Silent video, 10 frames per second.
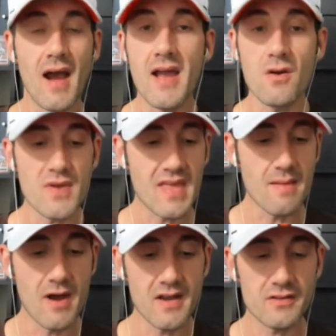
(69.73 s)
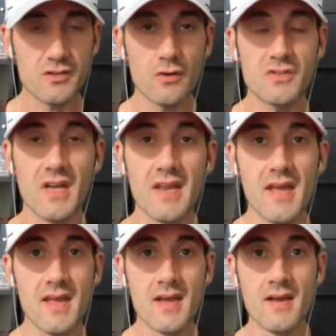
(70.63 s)
I know we came on the show
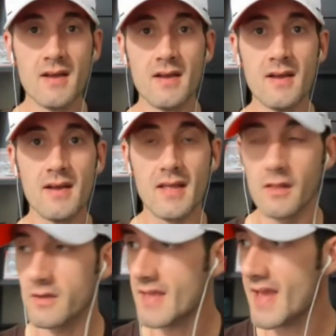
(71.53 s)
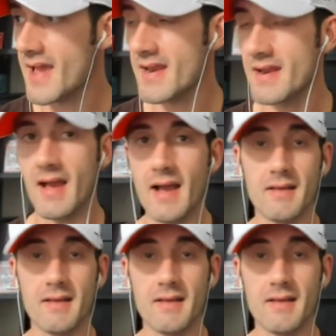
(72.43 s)
Sunday and looked ahead, and